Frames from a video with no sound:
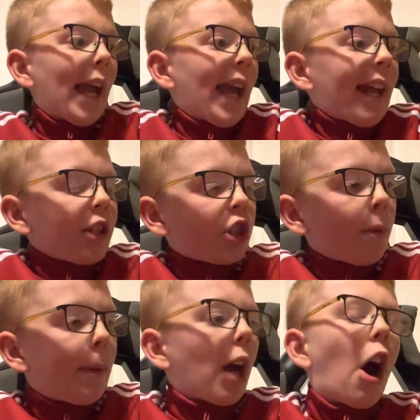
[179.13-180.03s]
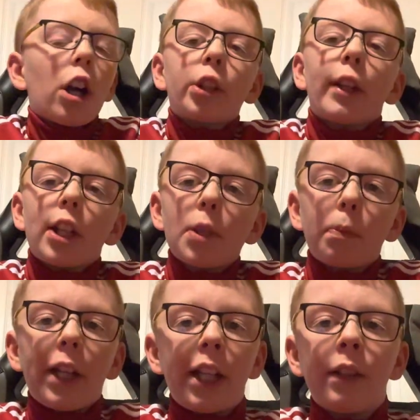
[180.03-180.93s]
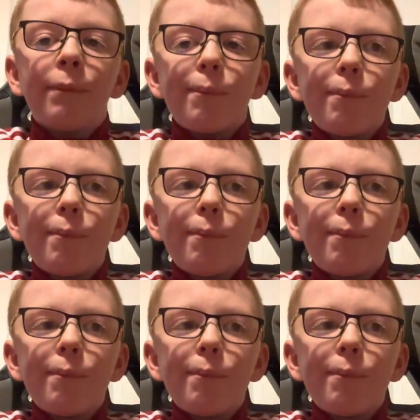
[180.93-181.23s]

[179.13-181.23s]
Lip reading: it's a bit hard to explain